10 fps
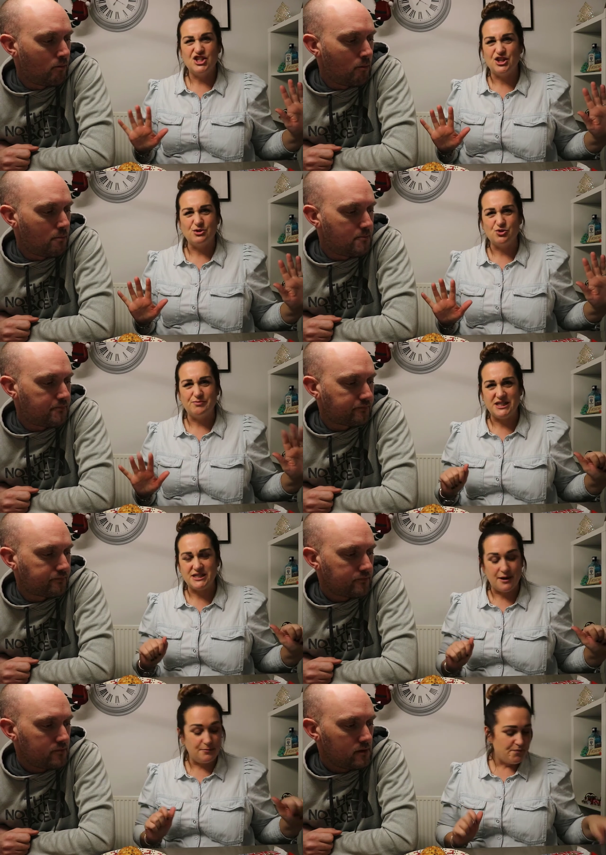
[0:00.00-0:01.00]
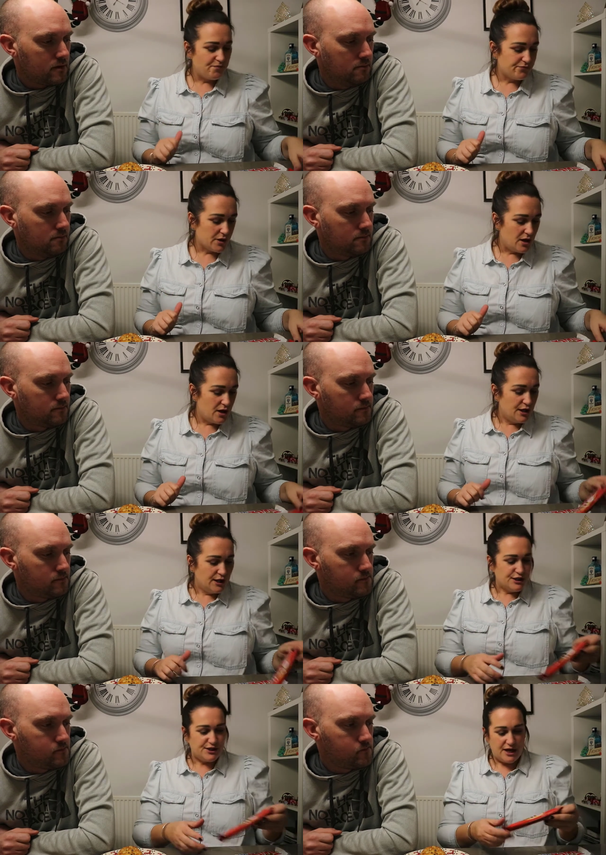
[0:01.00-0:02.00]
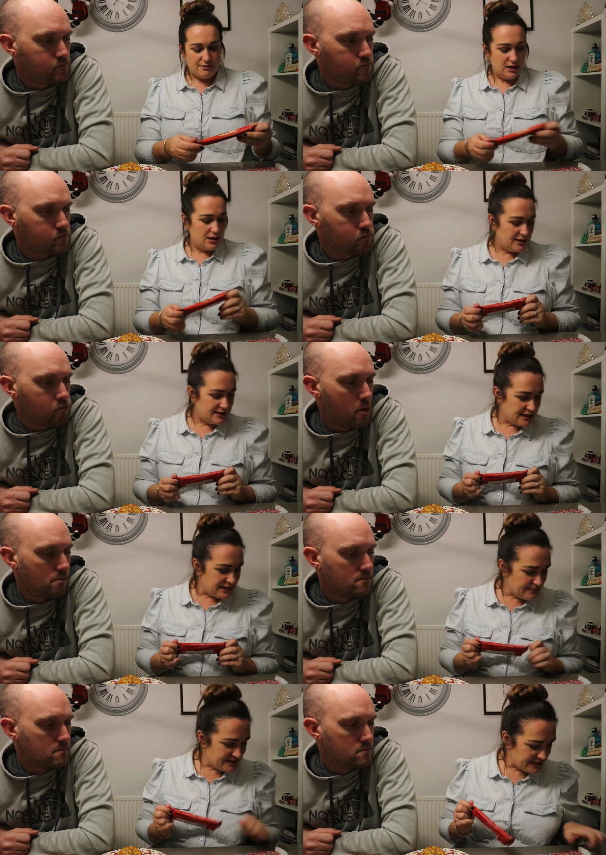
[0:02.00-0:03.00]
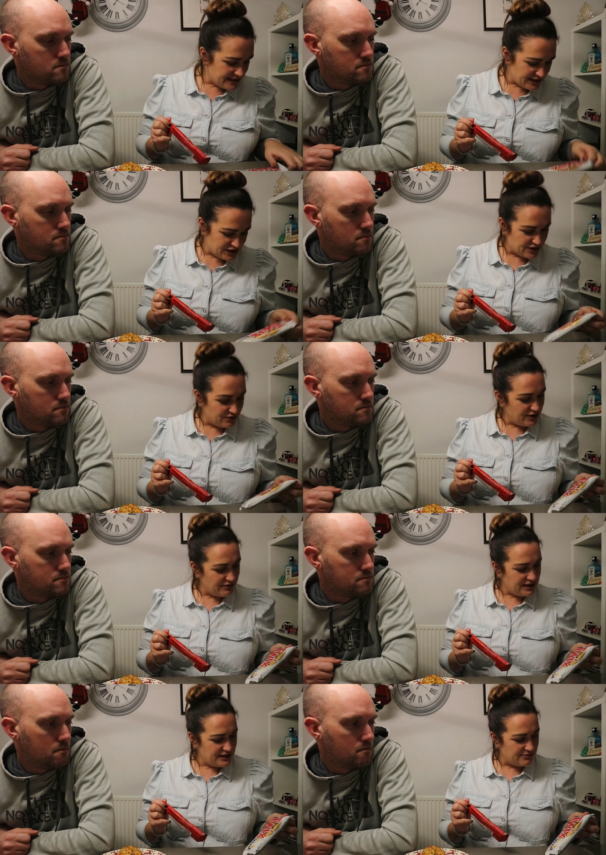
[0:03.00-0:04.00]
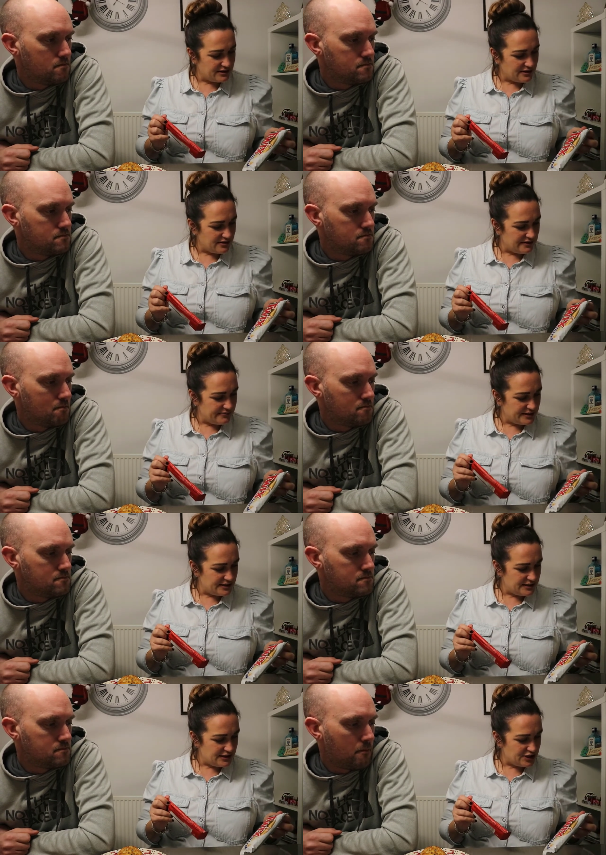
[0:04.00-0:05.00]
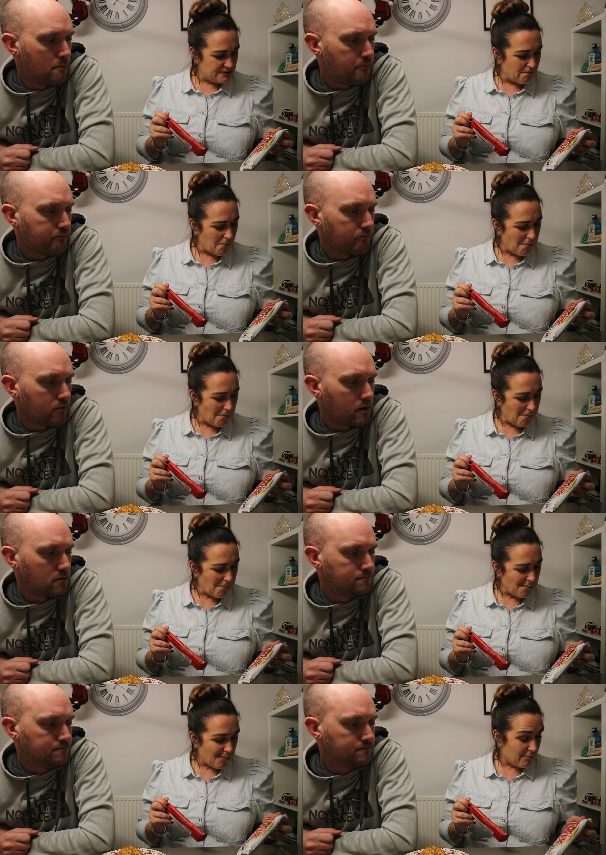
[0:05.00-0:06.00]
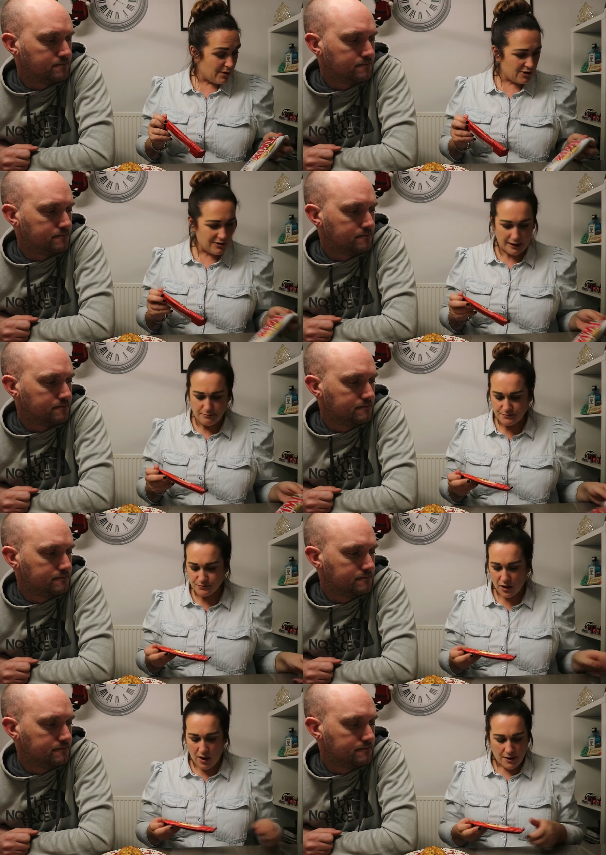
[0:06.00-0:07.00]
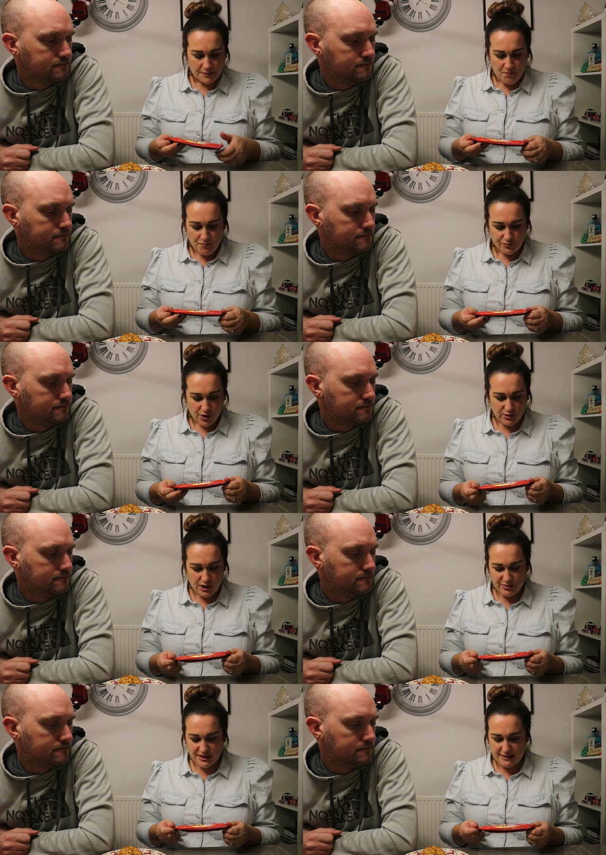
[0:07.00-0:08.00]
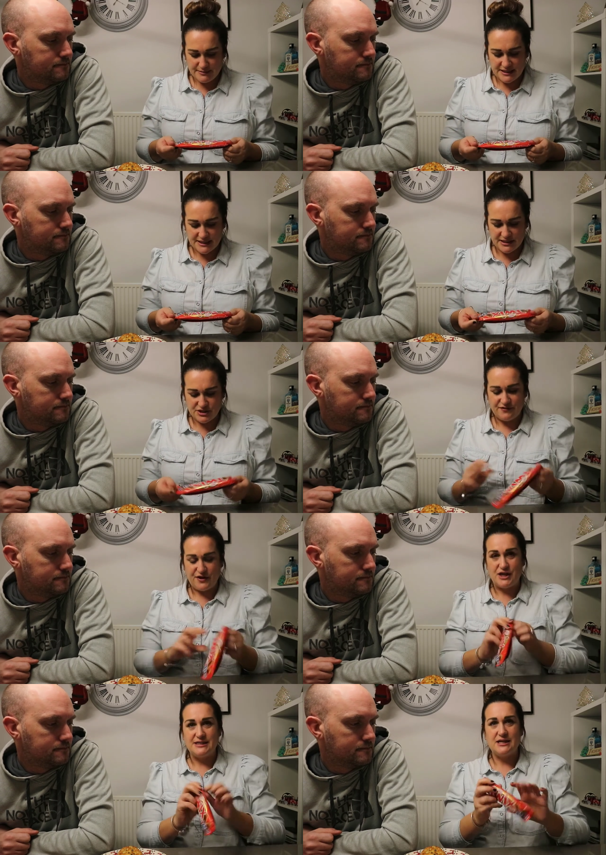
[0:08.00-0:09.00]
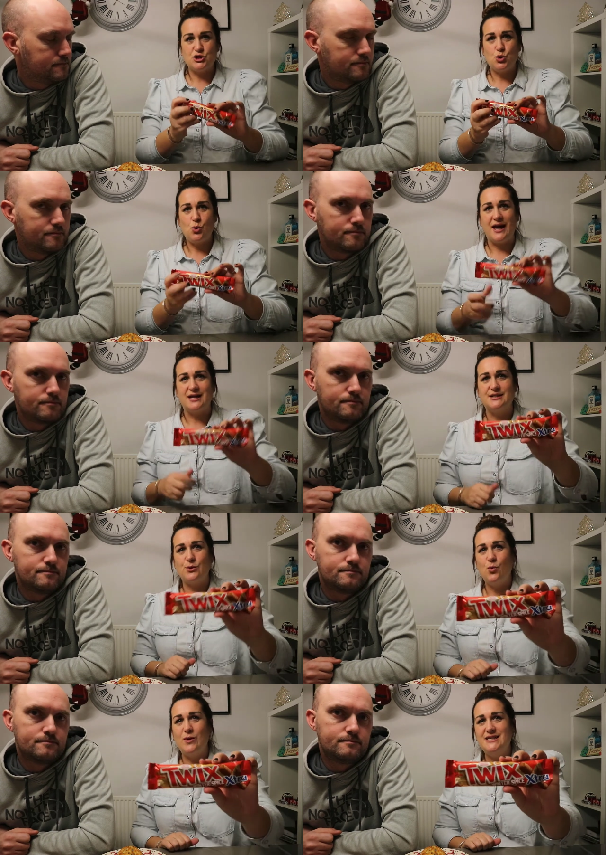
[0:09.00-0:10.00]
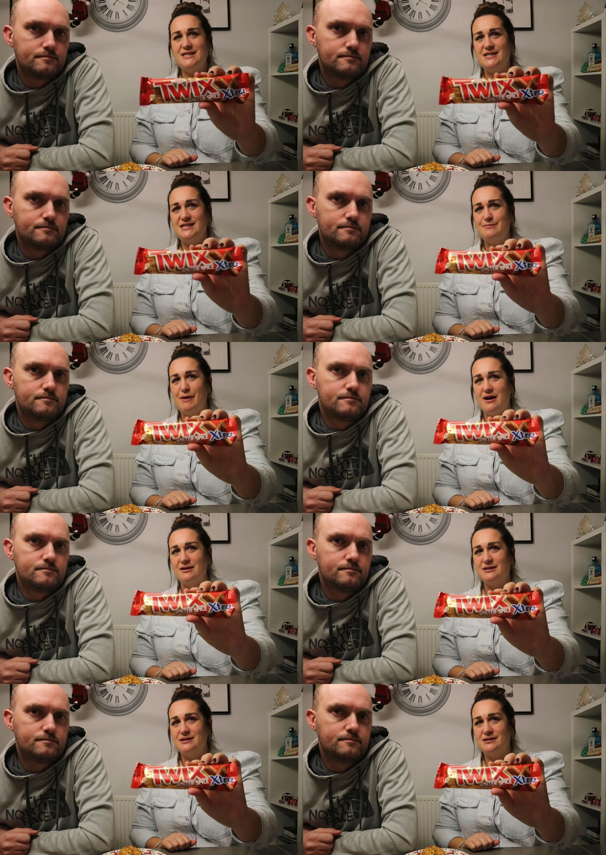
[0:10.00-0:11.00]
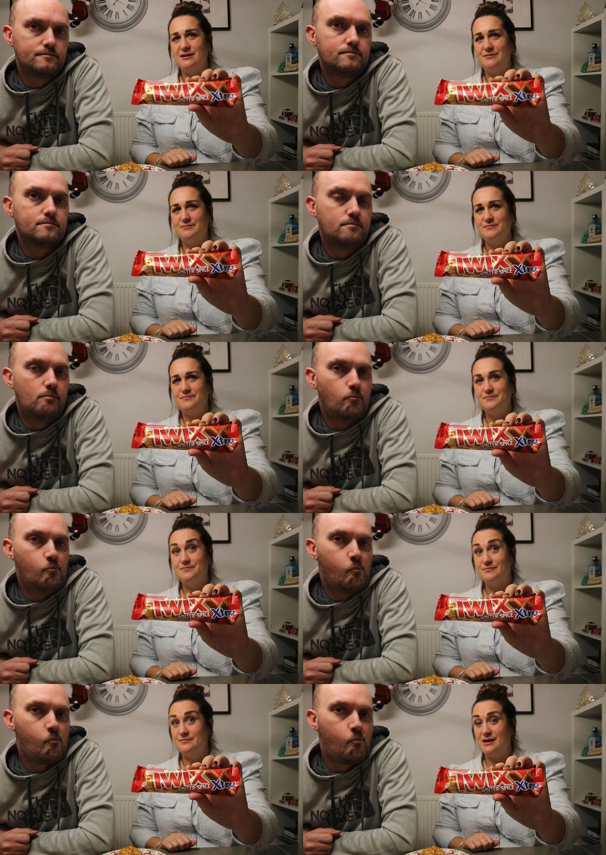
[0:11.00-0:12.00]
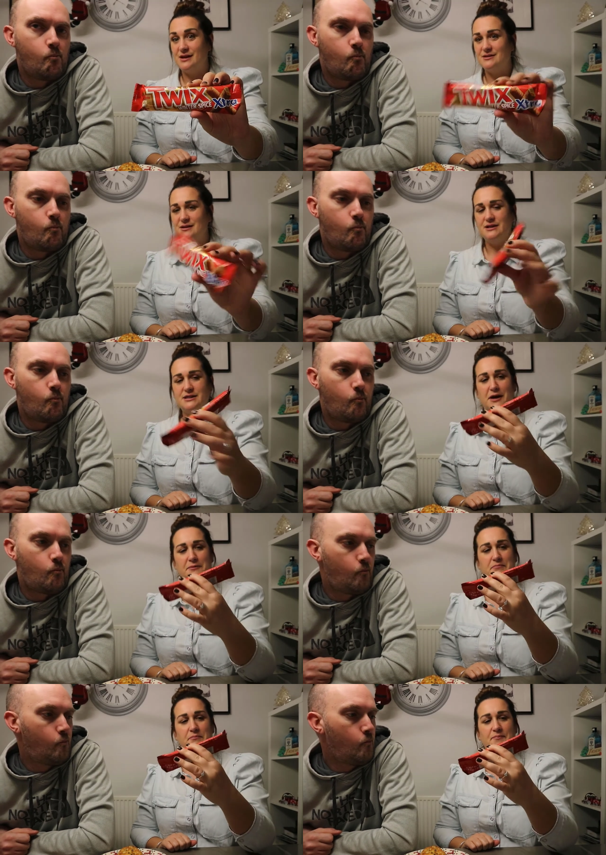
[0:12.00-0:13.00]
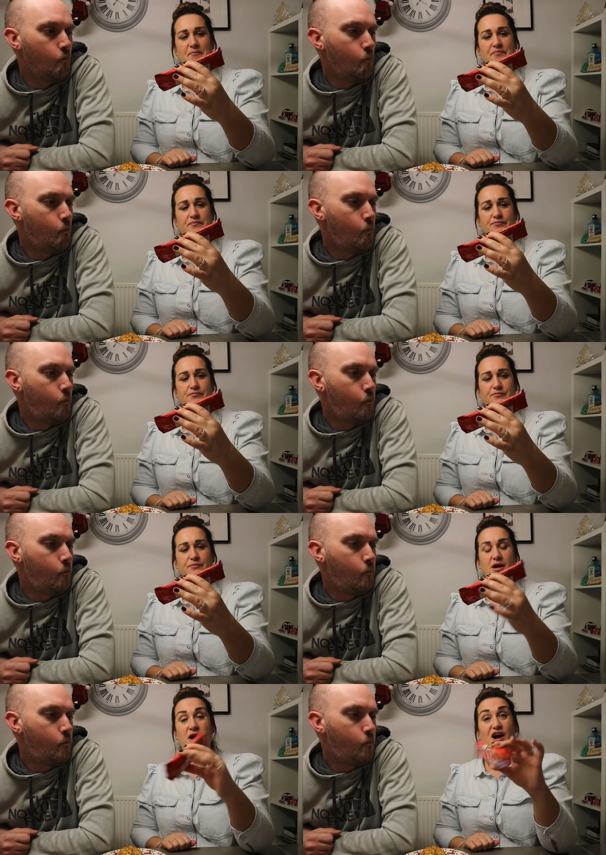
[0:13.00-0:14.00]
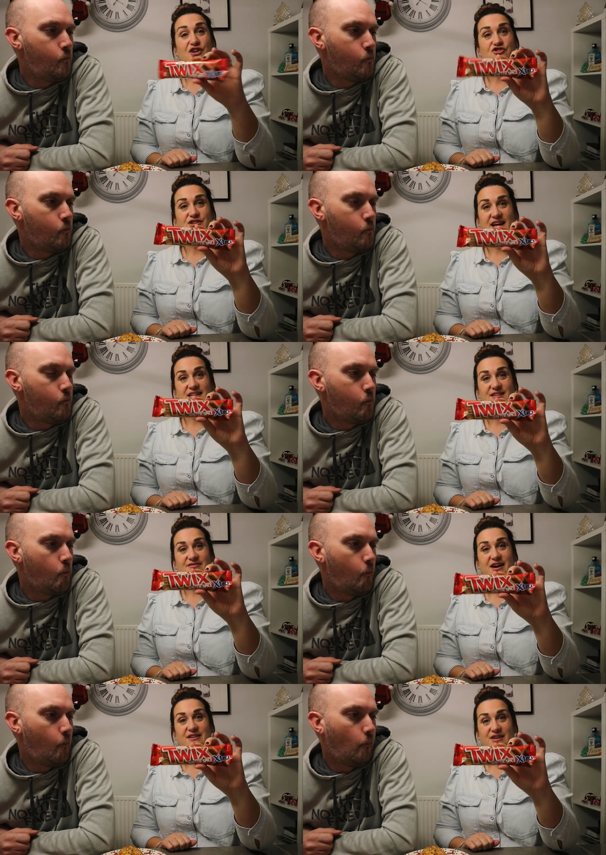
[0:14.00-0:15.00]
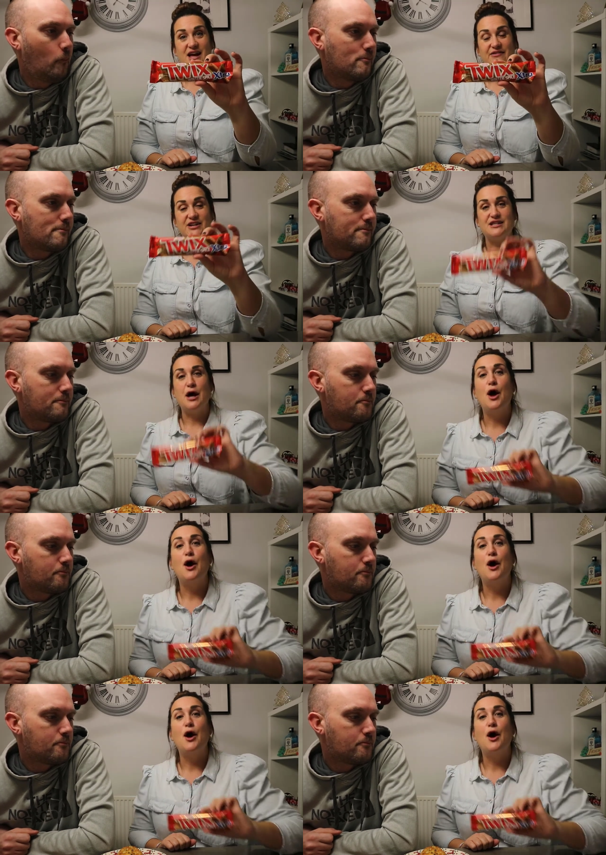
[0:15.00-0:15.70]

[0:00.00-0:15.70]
Speaker 1: social media. So, the limited edition, although these ones aren't limited edition. But okay. We'll go with the limited edition first. Twix Winter Spice. Exciting. 185 calories